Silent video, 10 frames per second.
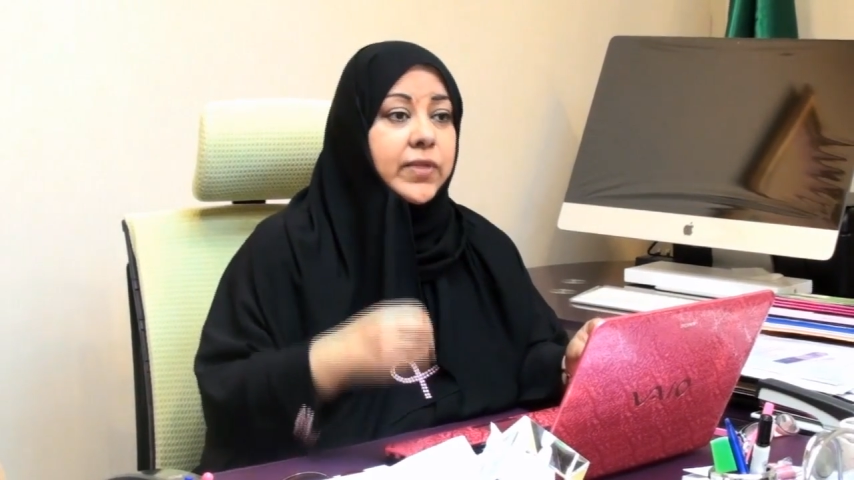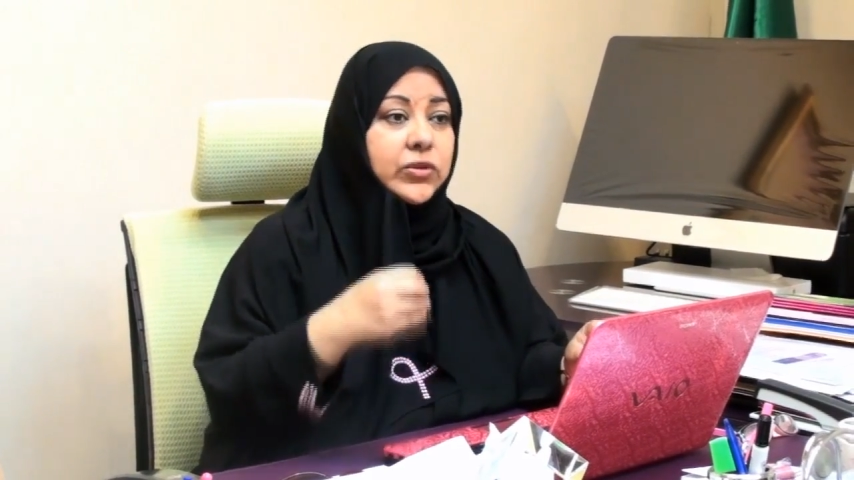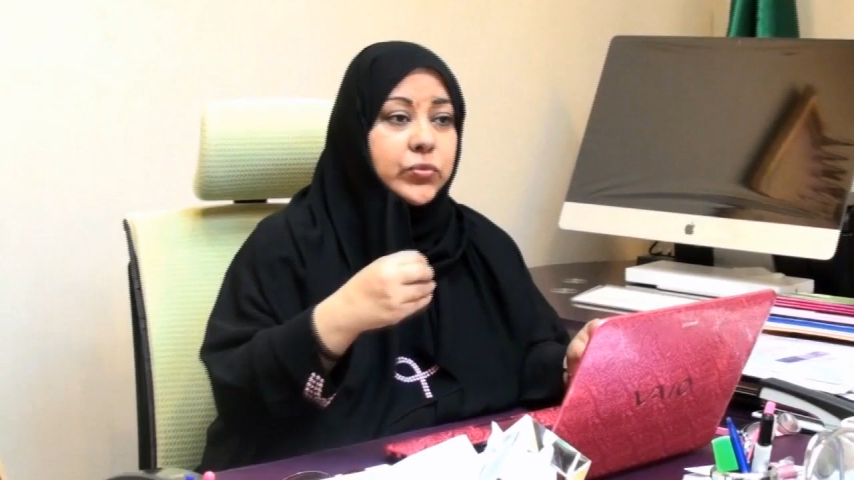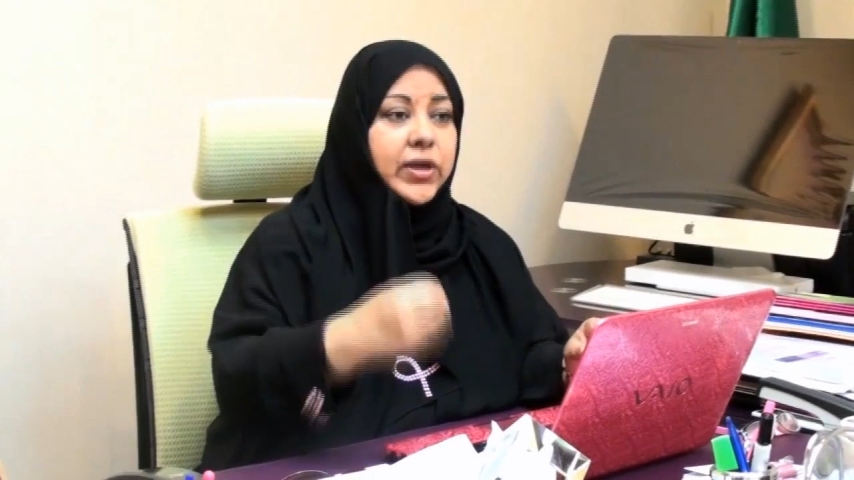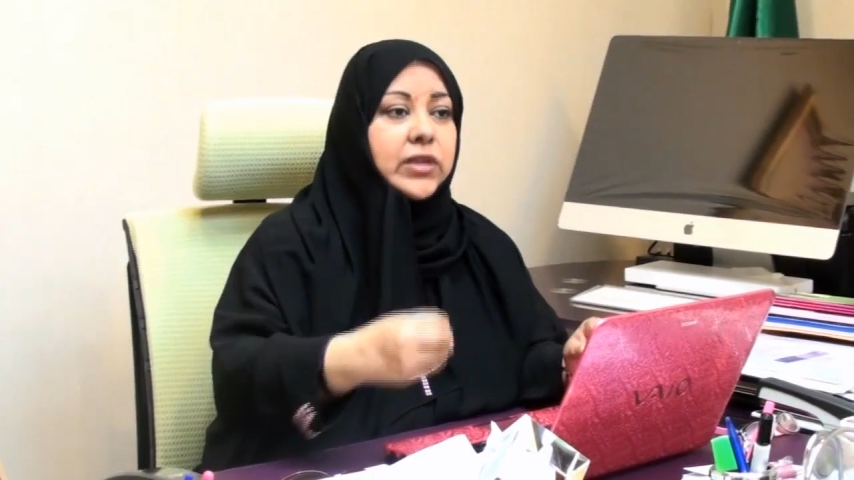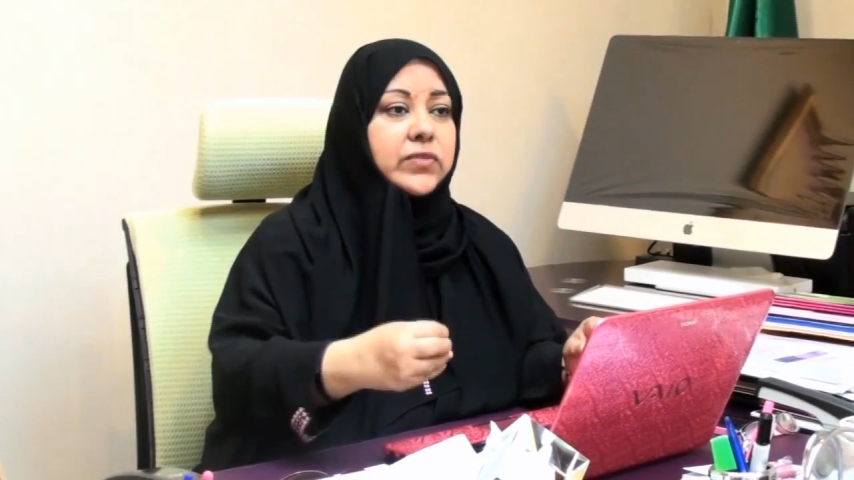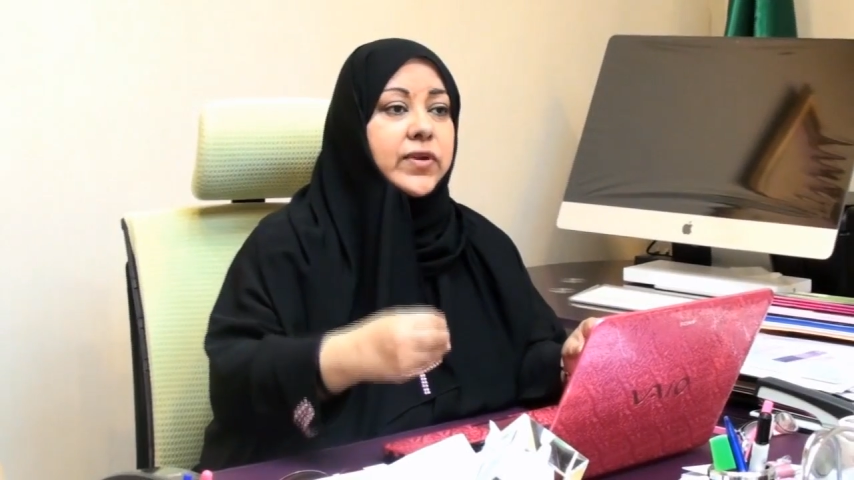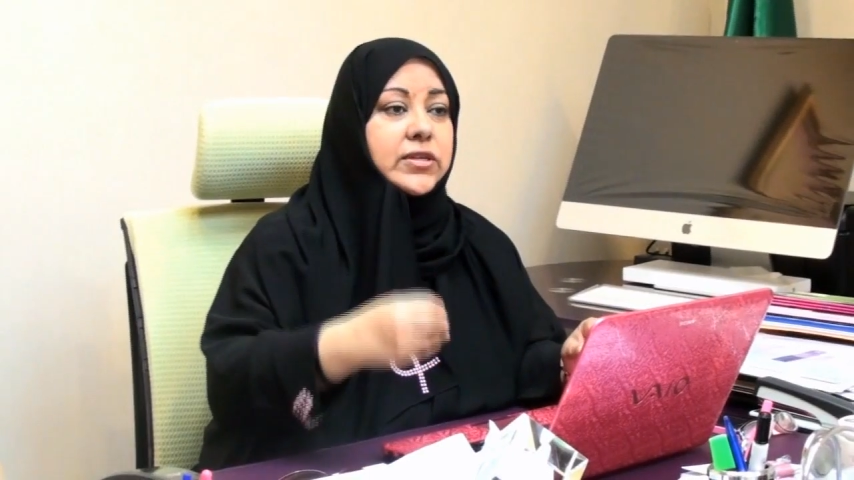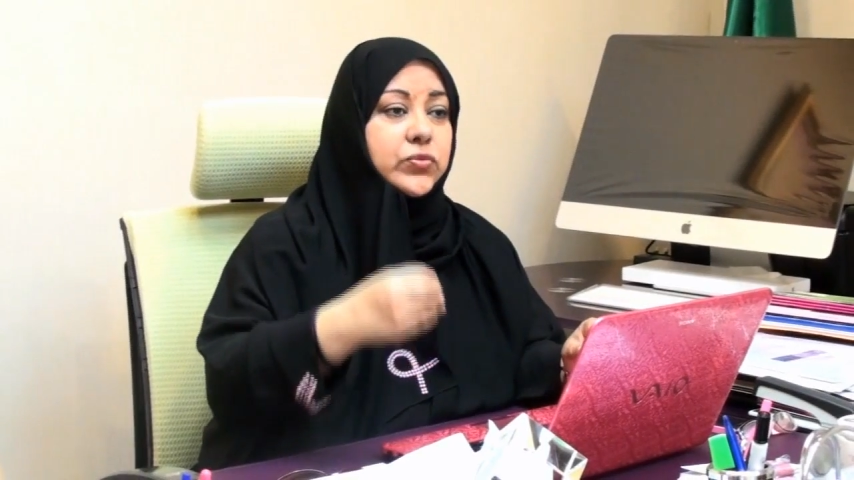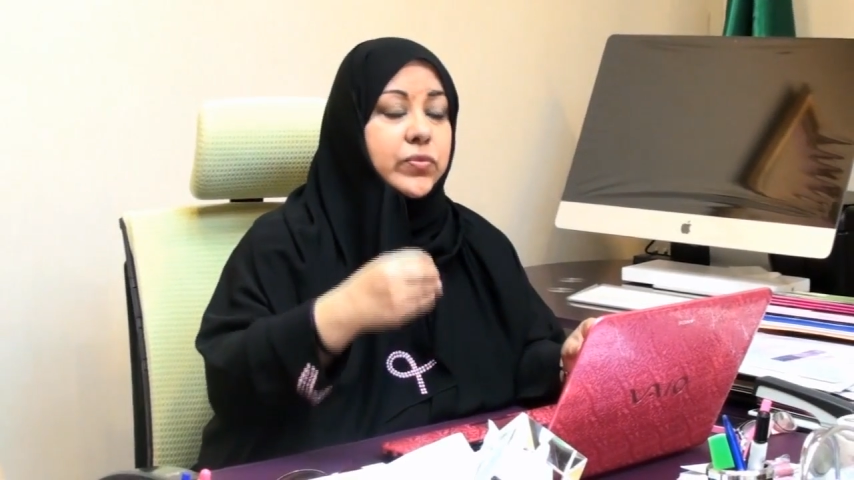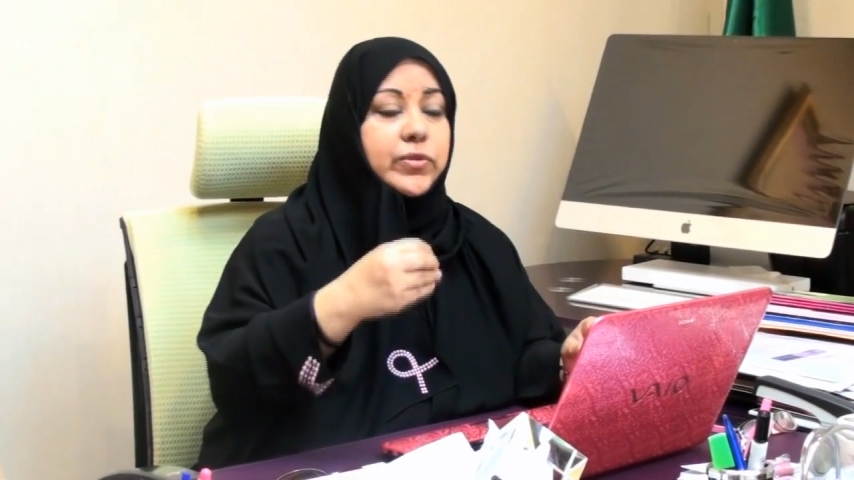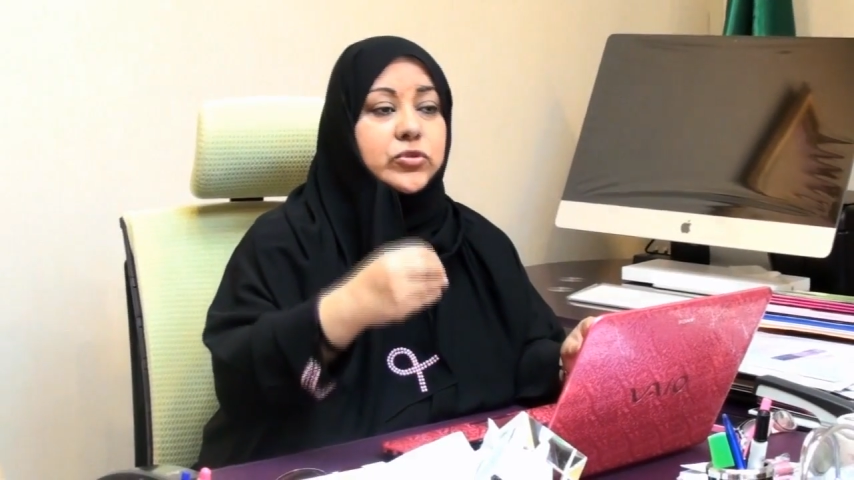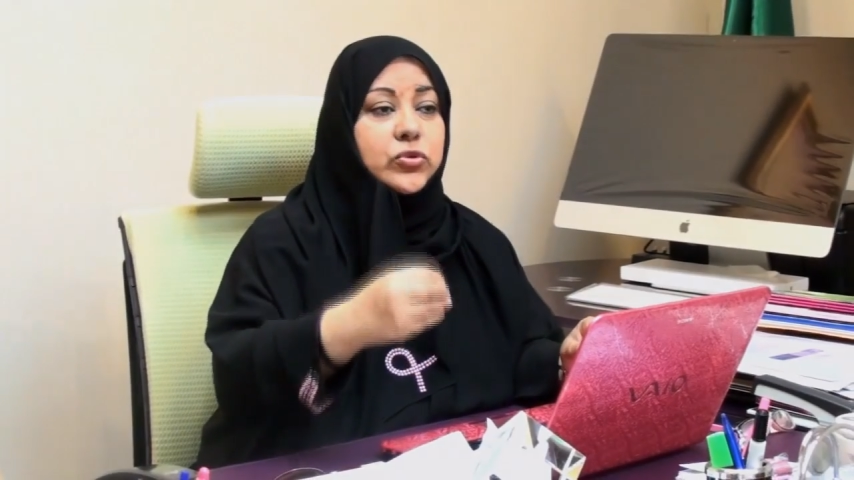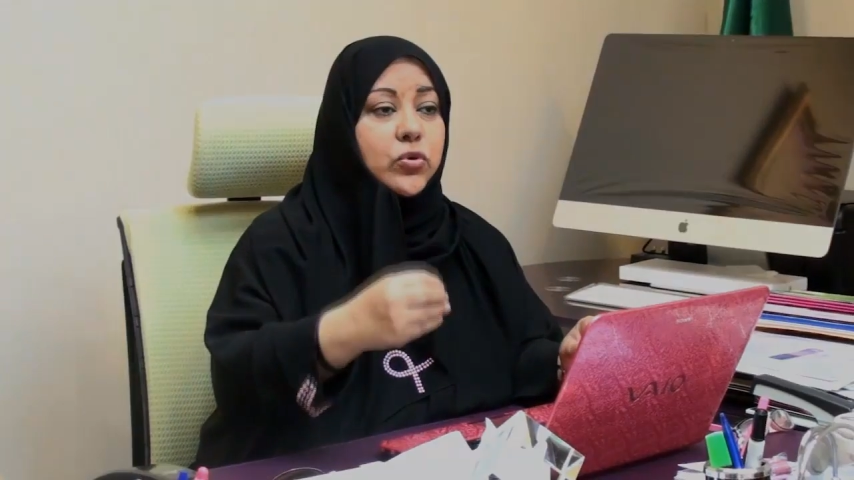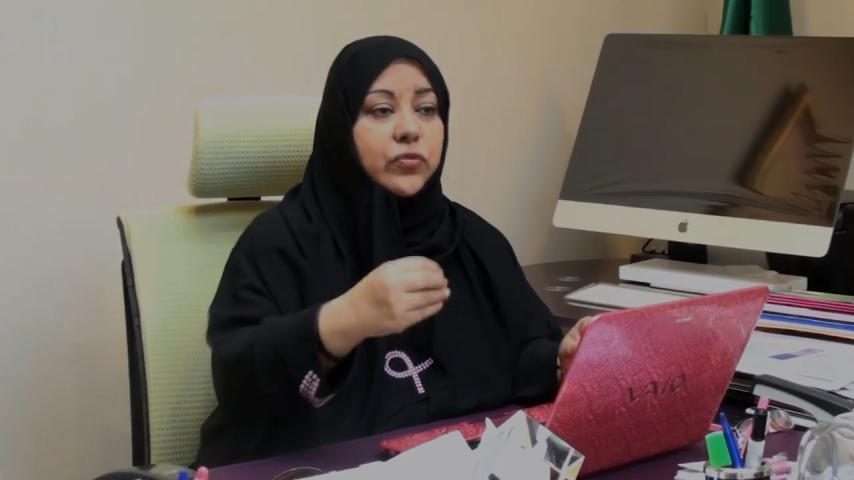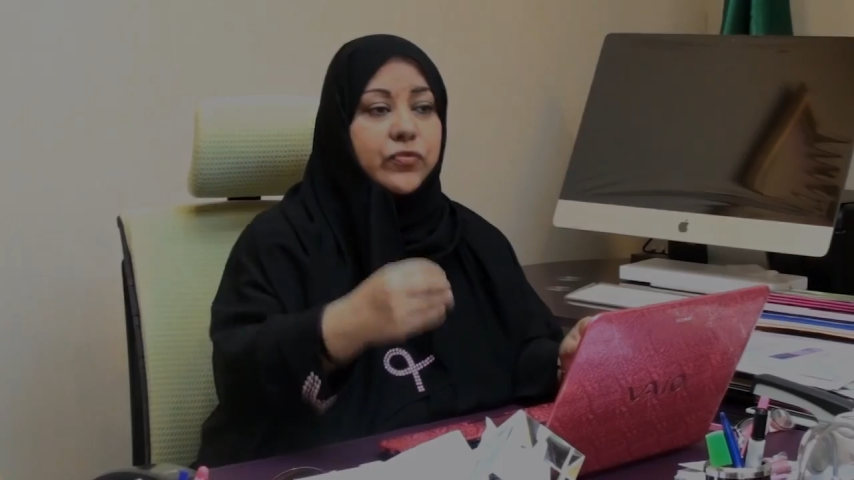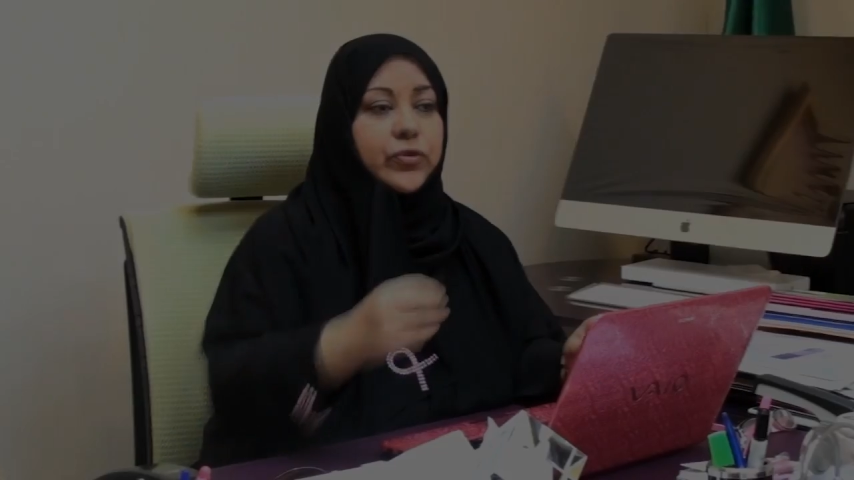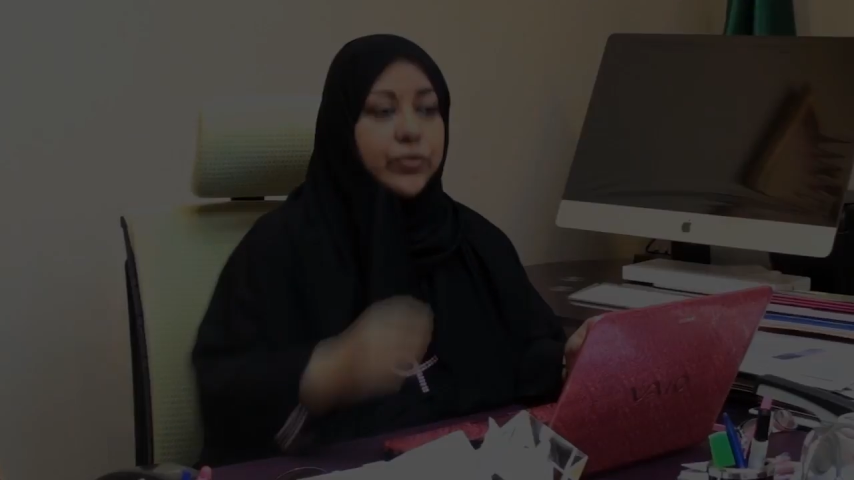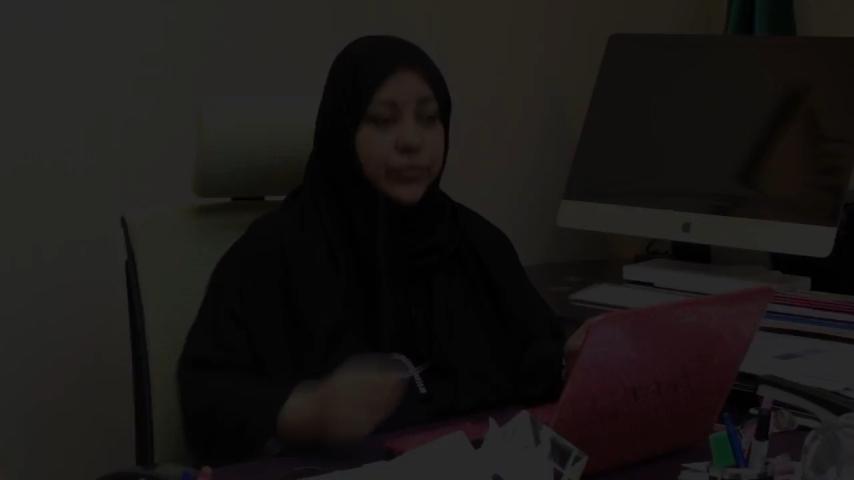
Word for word: that we advise women to go for.